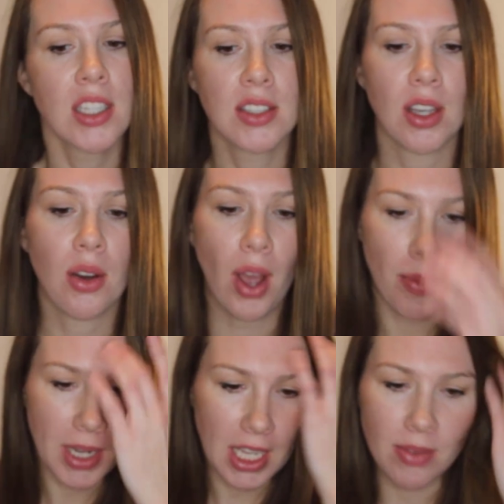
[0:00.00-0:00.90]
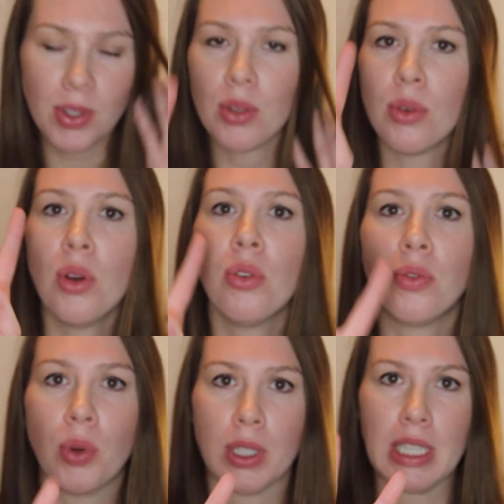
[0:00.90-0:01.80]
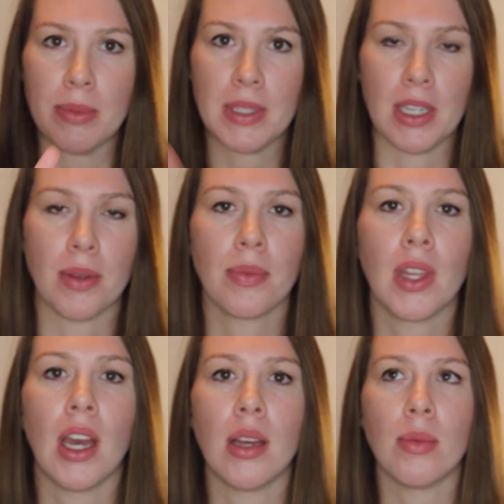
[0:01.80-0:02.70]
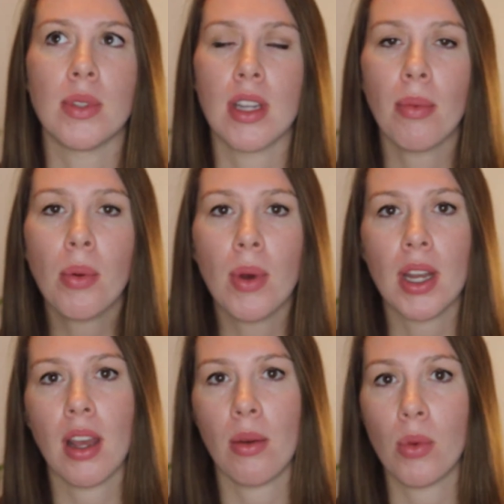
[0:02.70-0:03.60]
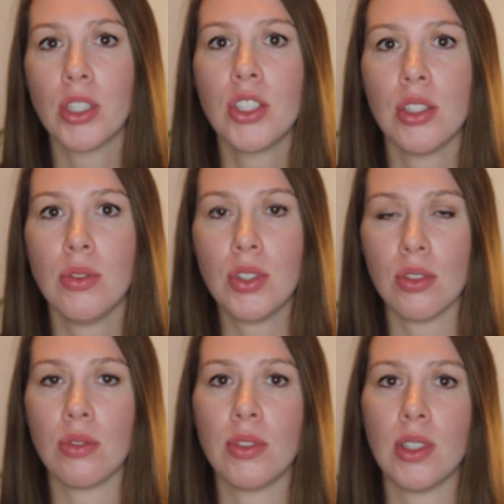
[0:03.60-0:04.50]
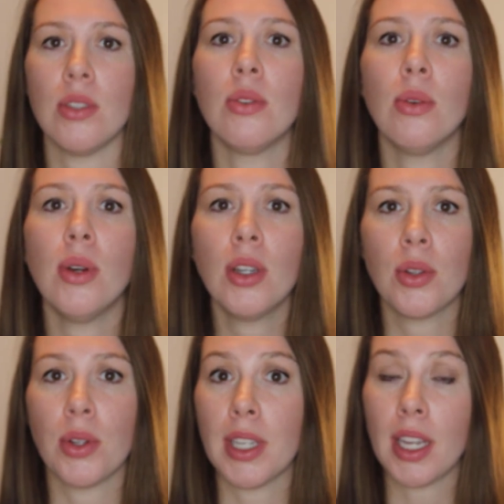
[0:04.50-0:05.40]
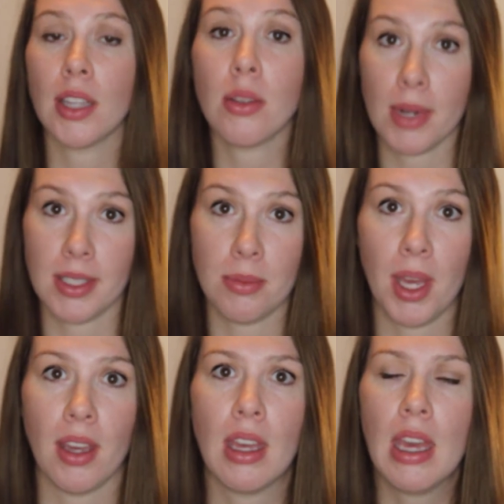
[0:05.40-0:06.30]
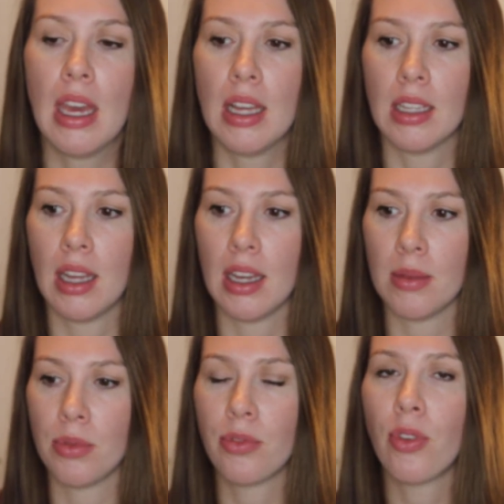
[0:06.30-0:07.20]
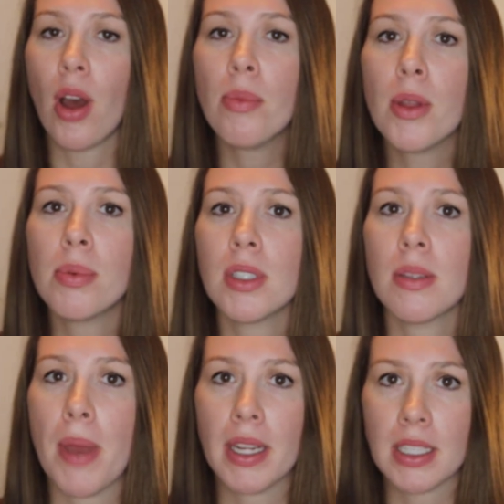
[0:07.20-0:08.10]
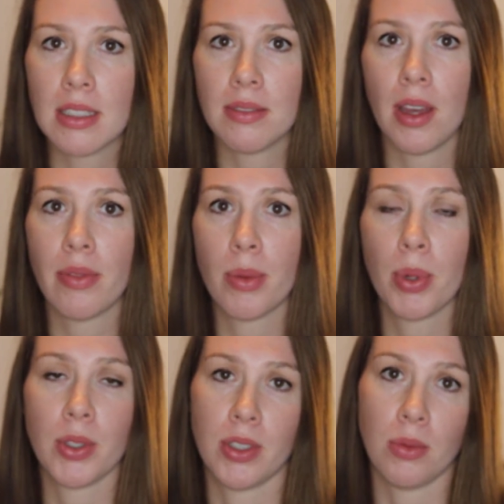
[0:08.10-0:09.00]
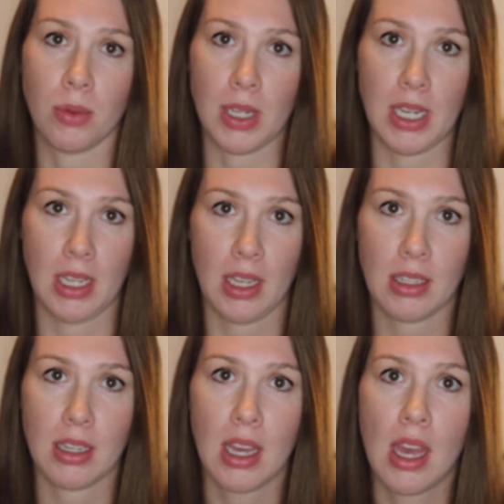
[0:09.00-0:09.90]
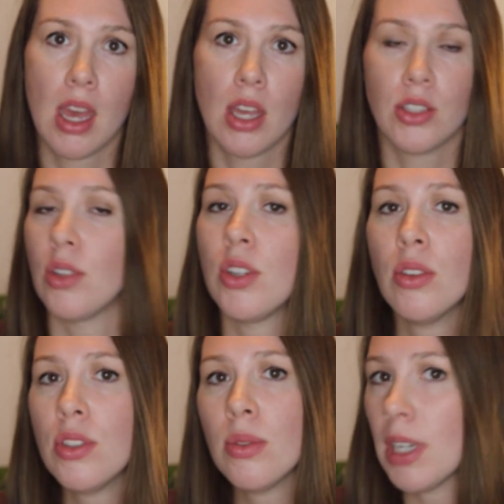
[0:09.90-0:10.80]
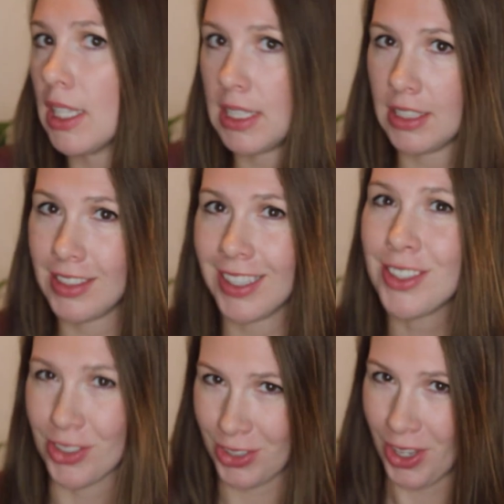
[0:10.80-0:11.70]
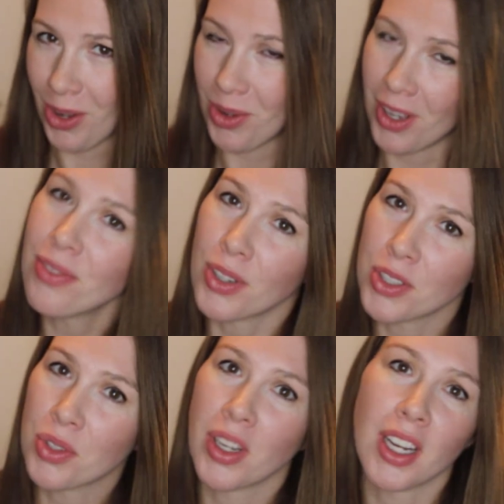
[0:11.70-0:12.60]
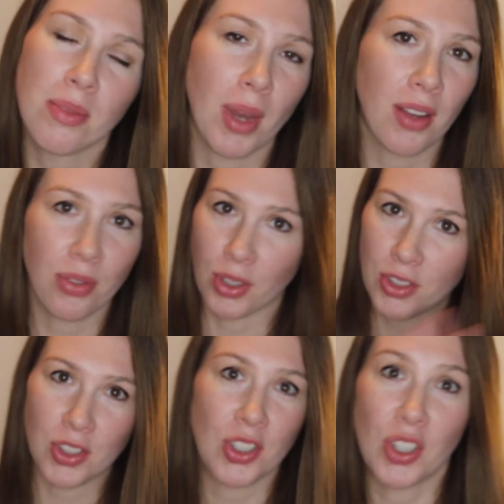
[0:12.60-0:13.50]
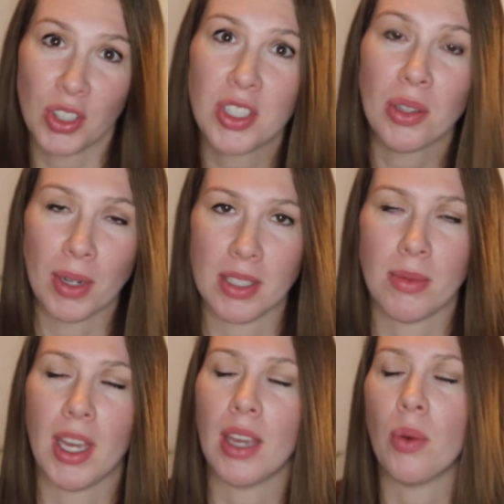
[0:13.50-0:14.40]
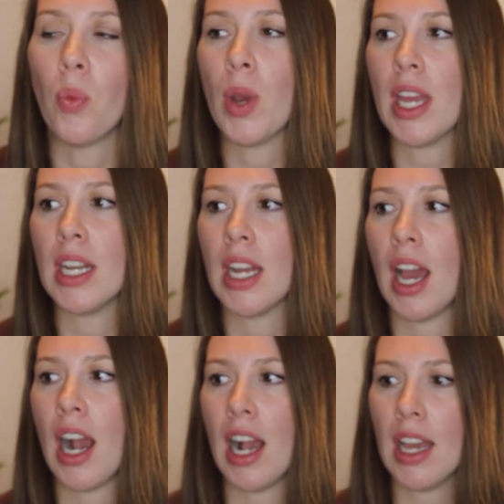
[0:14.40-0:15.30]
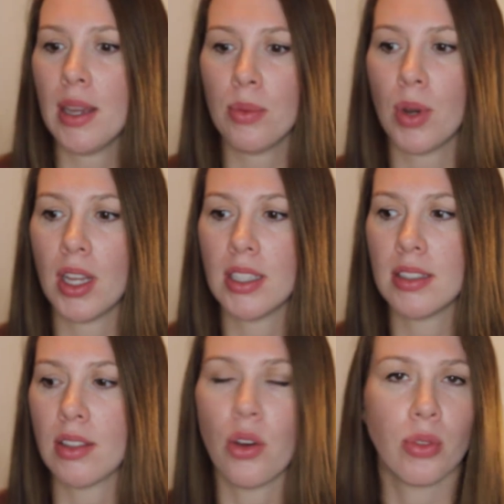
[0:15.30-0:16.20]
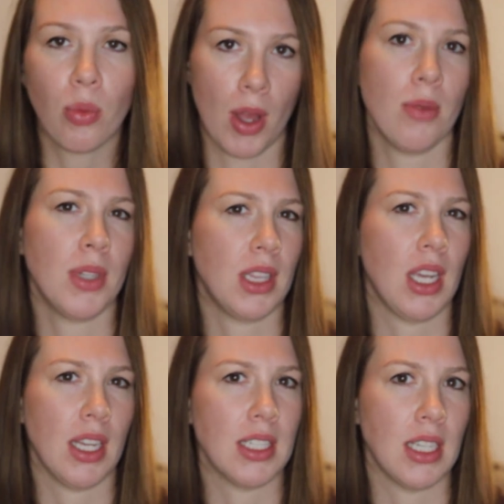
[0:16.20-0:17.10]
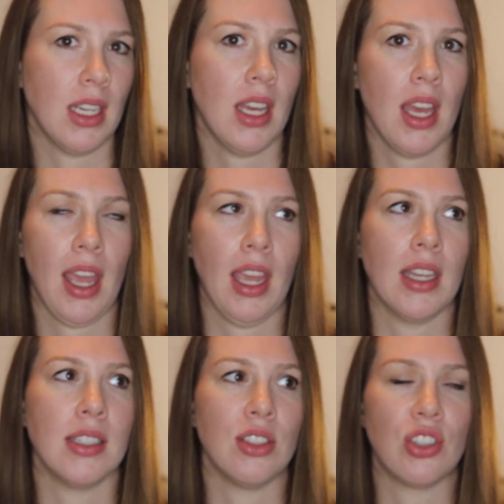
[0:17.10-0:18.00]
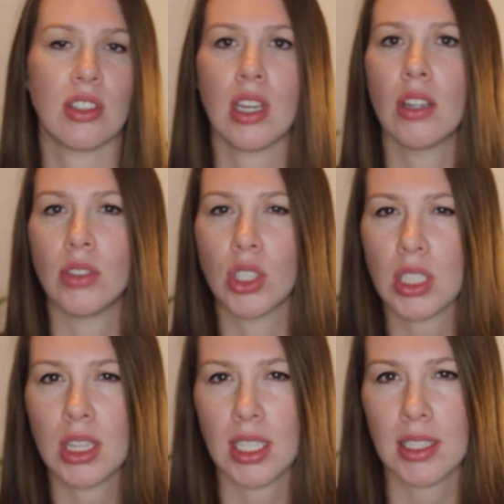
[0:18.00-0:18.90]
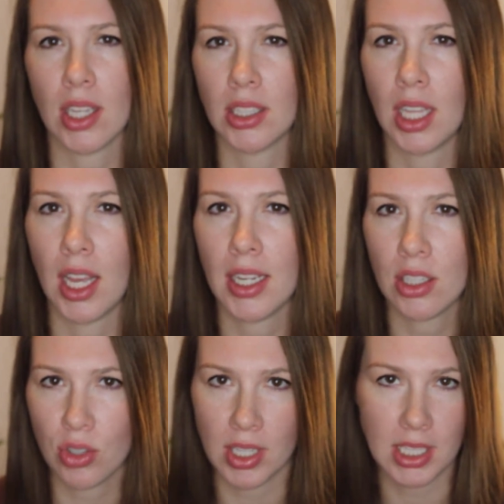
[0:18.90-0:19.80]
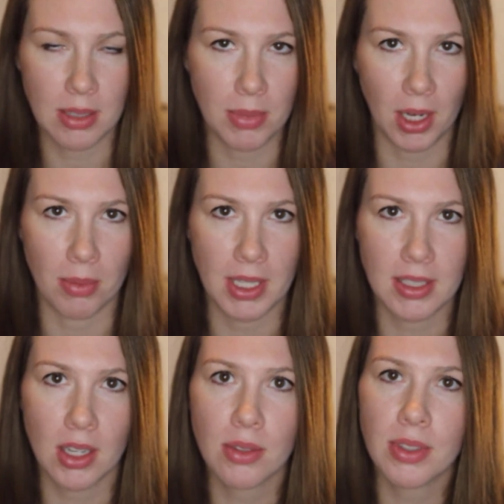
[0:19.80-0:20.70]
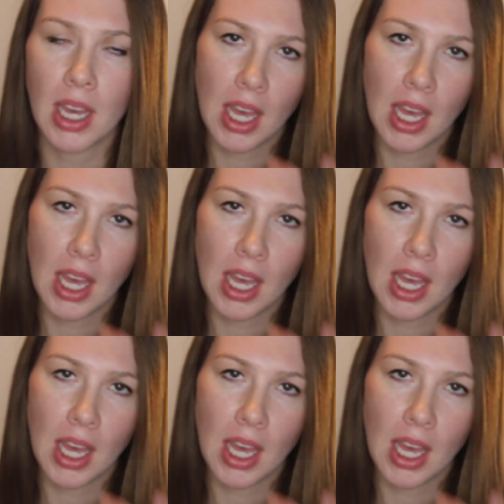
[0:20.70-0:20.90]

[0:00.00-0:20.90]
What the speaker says: So I'm going to give you 4 tips here. Number 1, I want you to view creating the resume from the perspective of the person reading it. So don't do what I did 10 years ago when I first created my first nursing resume, when I was overwhelmed at the idea and just kind of looked at things online and tried to compare myself.